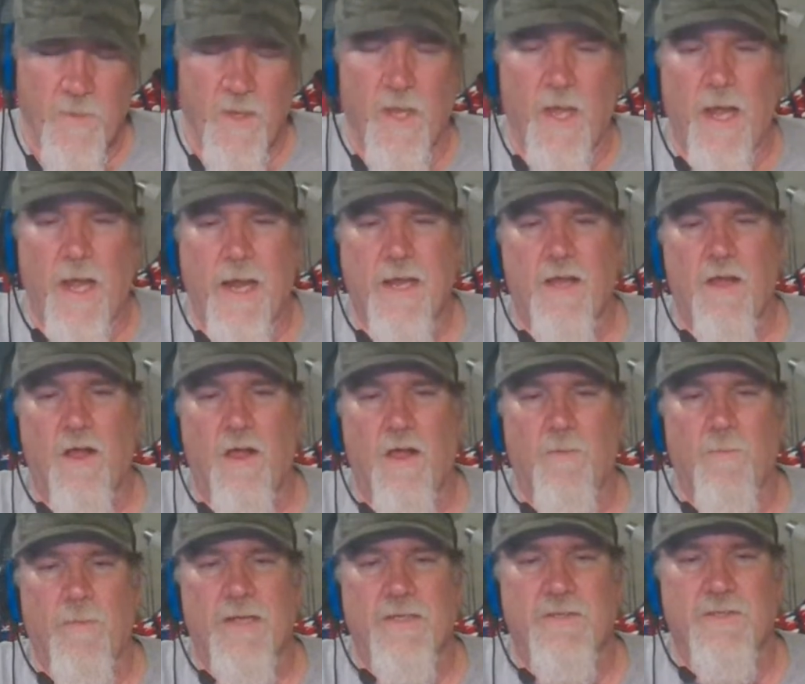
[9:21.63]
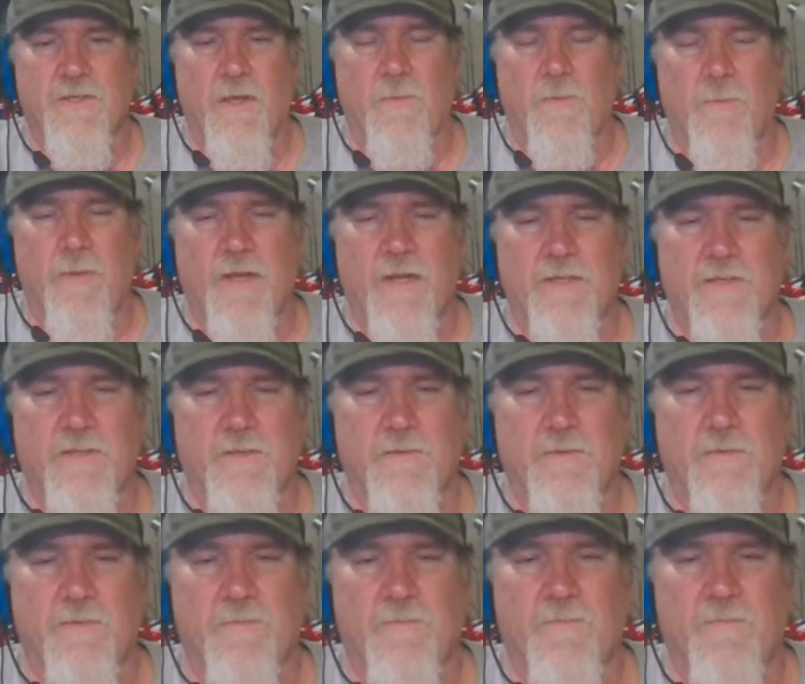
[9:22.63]
I call myself my
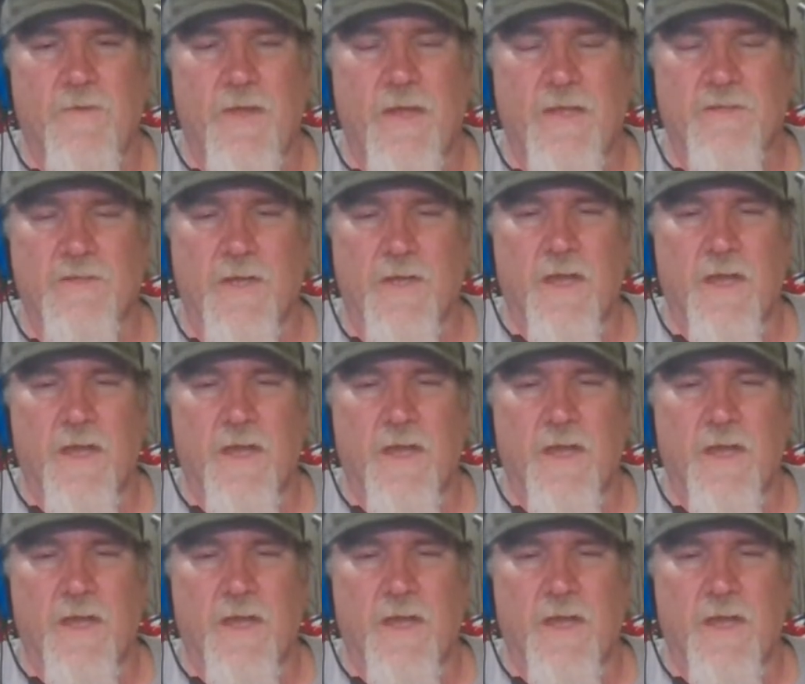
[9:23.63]
vest